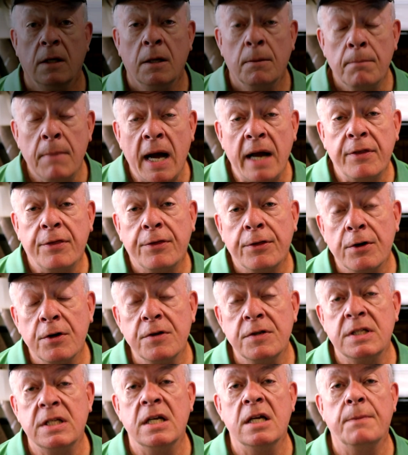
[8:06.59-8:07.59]
My
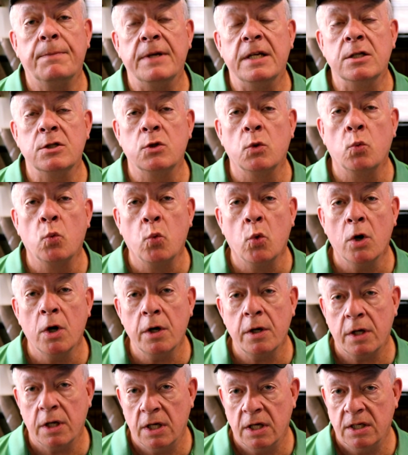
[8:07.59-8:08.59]
third tip is
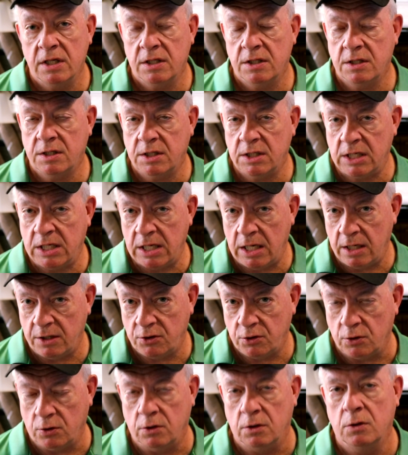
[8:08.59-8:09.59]
work
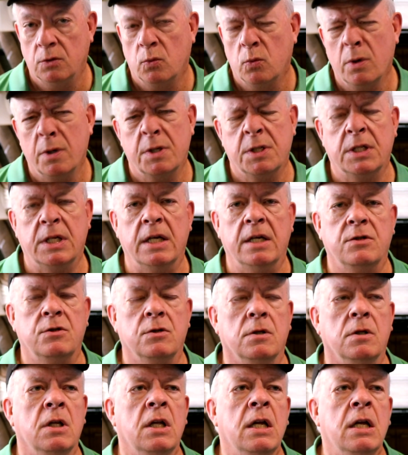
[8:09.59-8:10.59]
schedule. Work
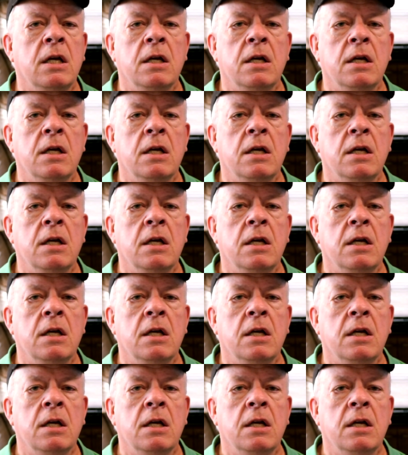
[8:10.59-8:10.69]
schedule.